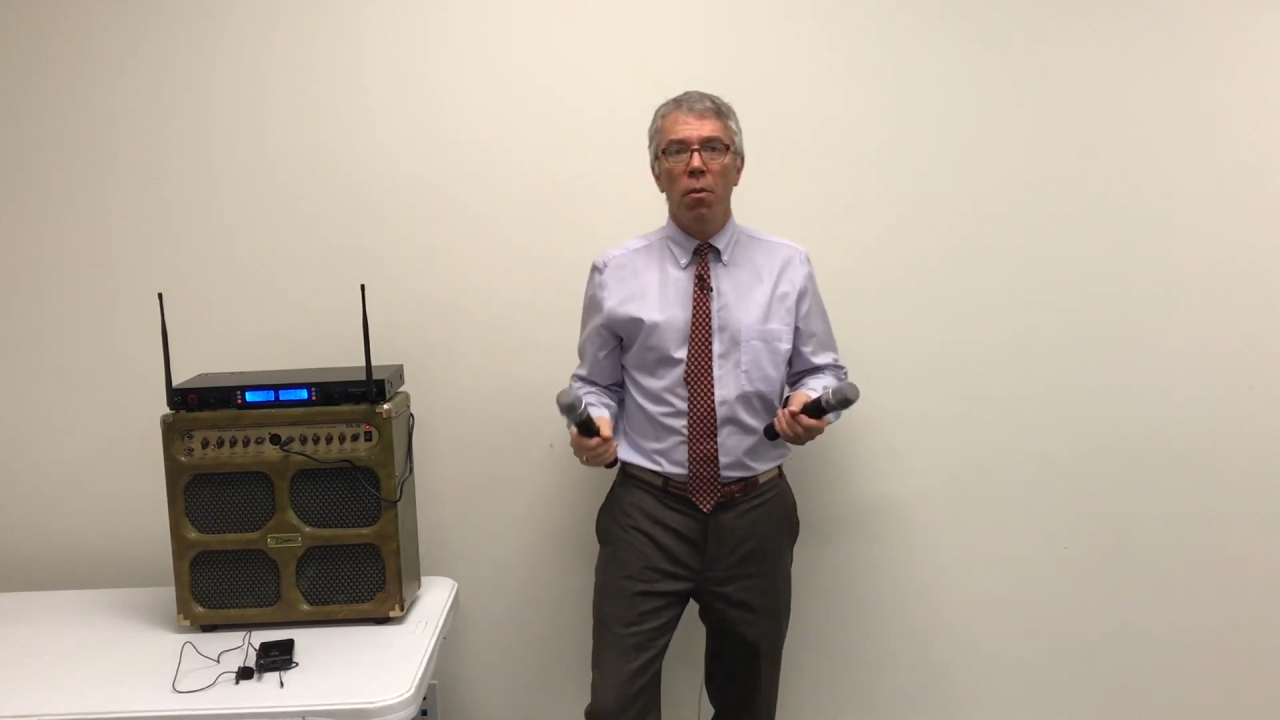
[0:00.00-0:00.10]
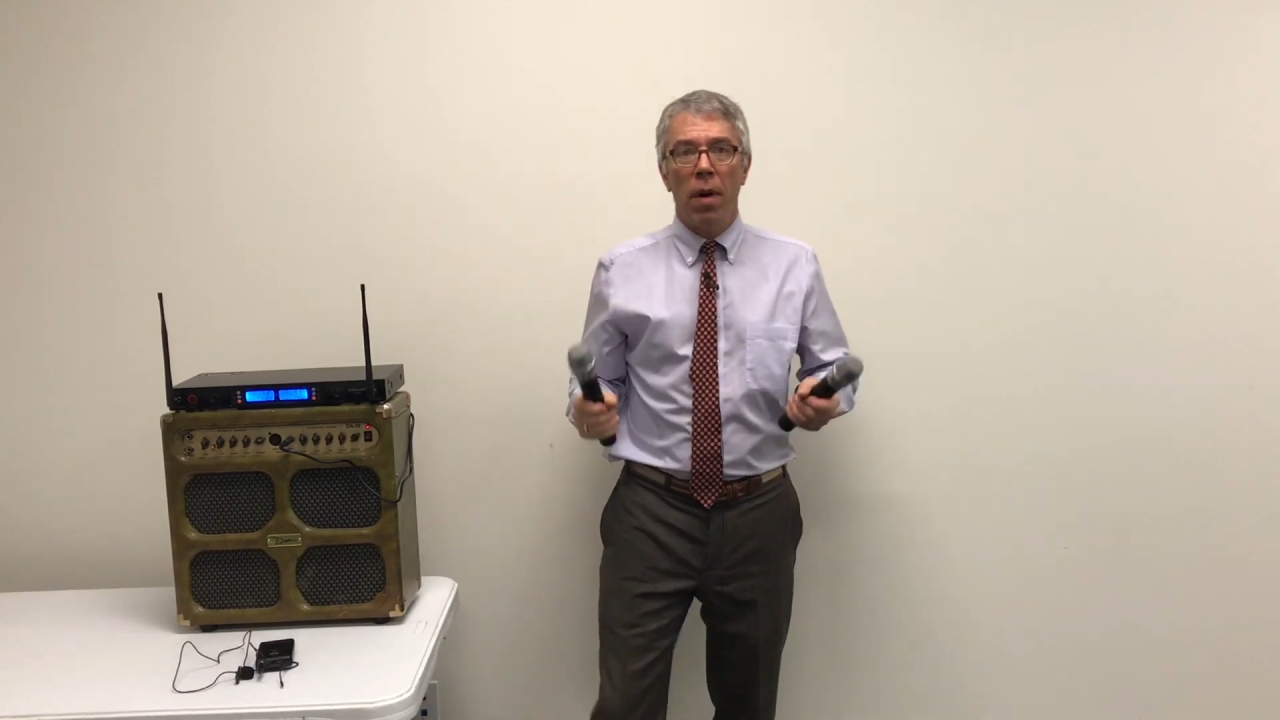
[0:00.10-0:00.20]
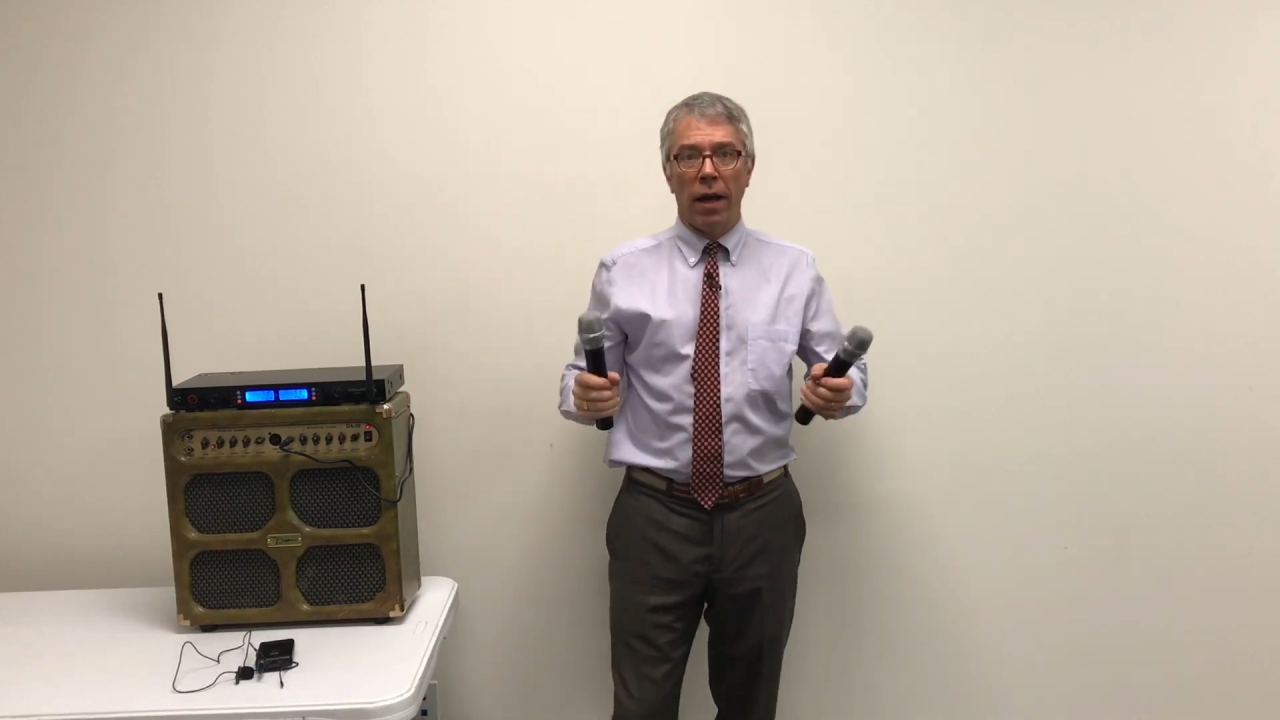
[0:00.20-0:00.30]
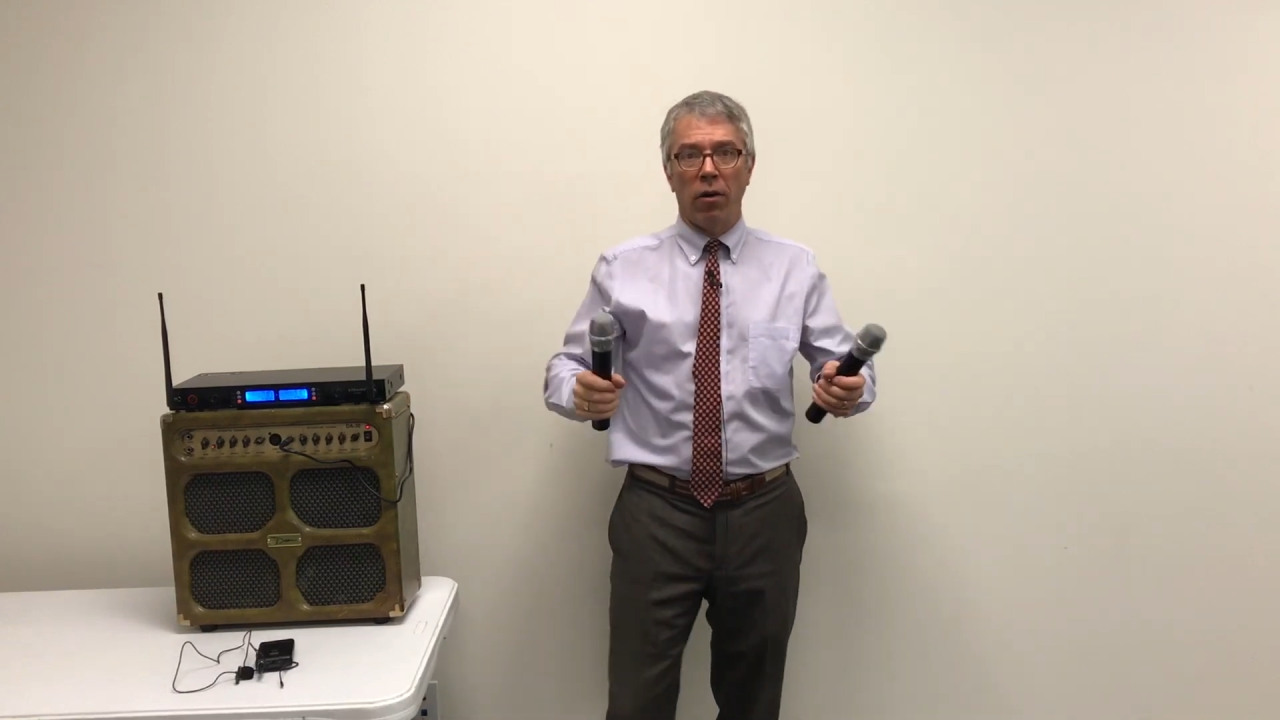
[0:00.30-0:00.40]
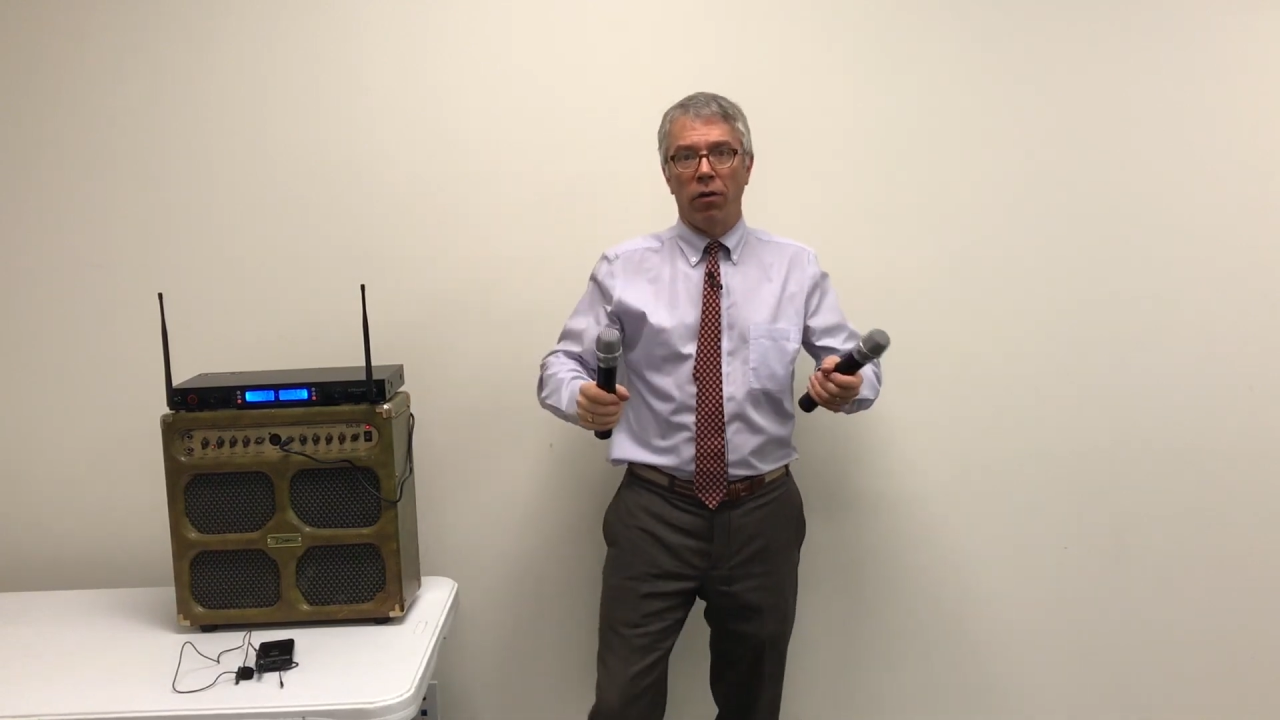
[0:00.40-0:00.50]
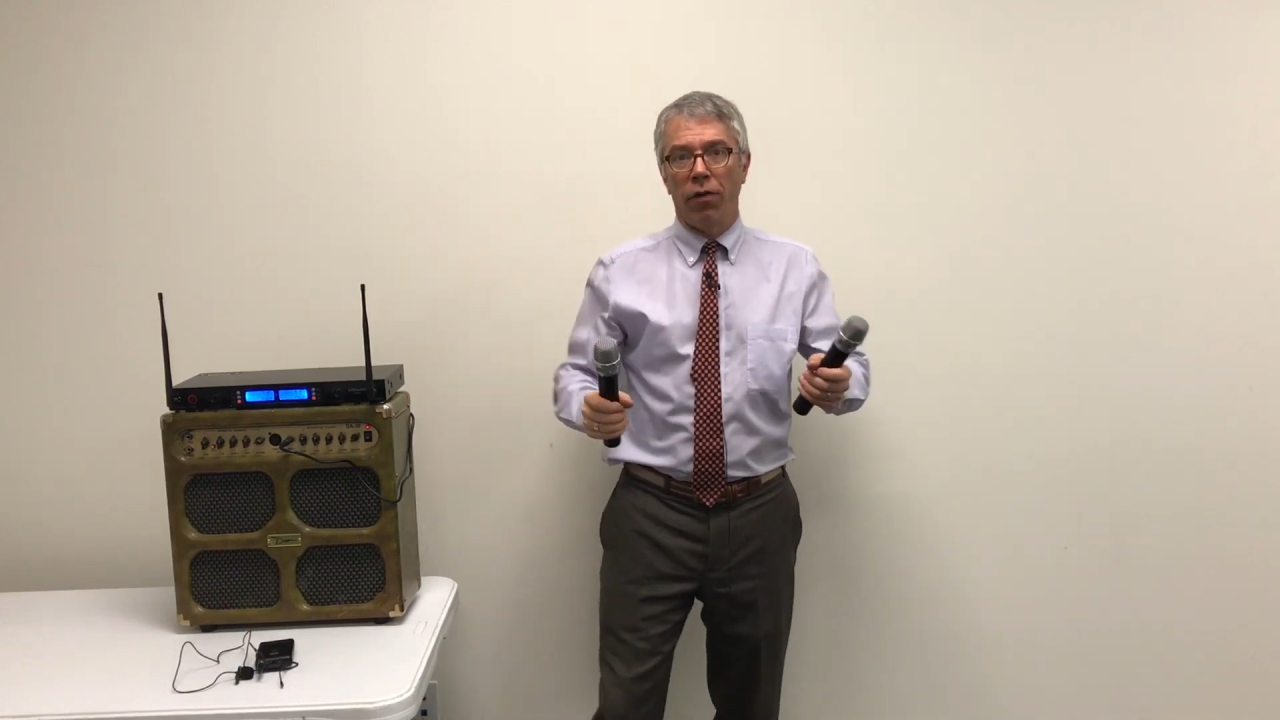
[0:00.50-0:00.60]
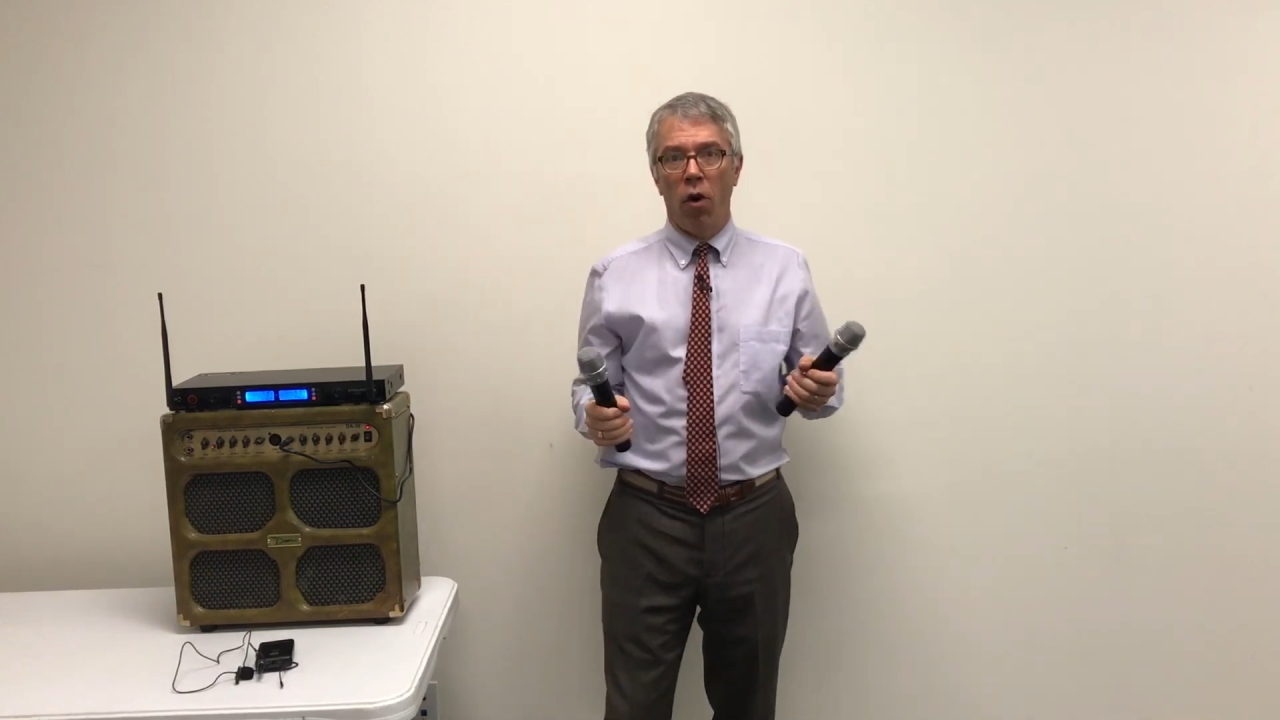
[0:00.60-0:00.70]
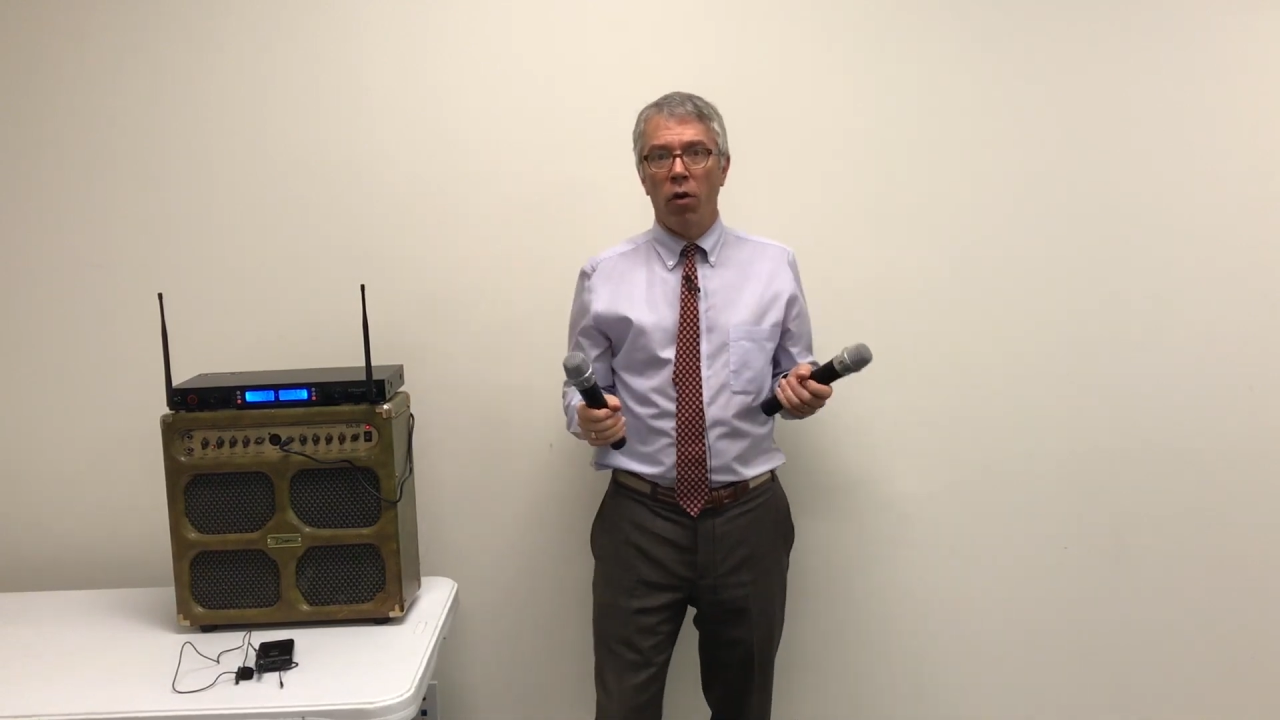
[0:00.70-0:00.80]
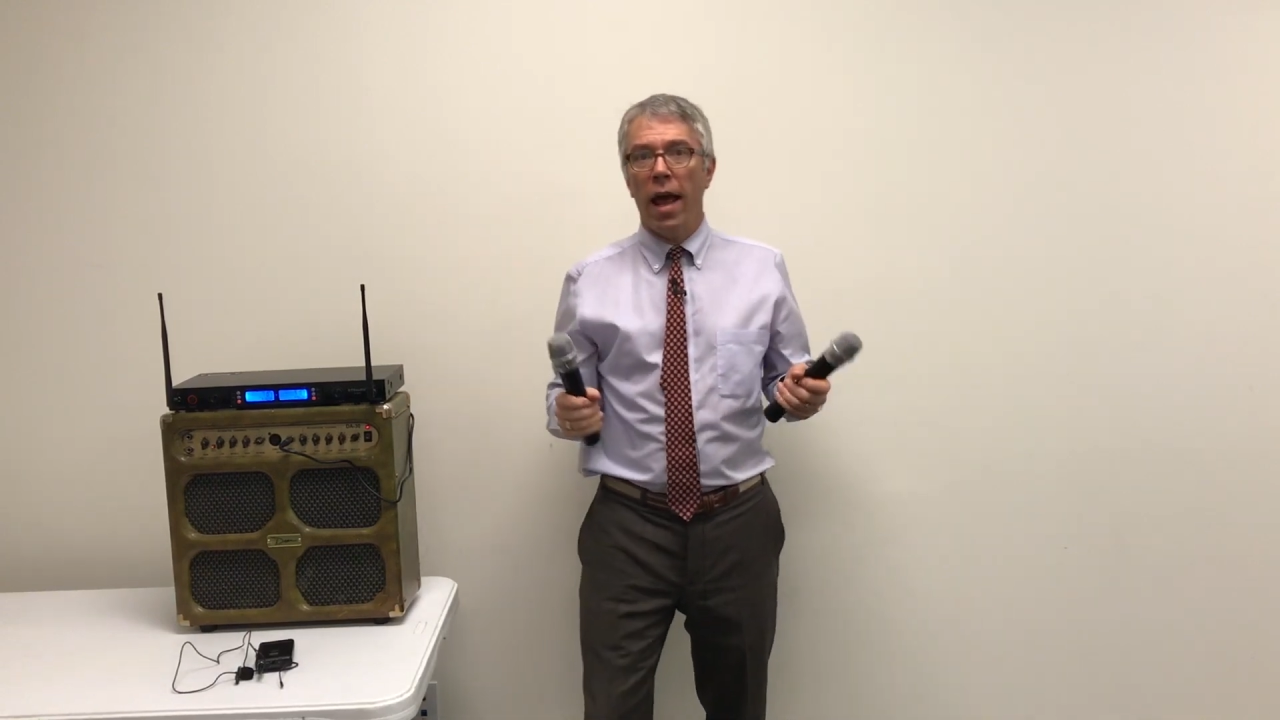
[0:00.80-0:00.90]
microphone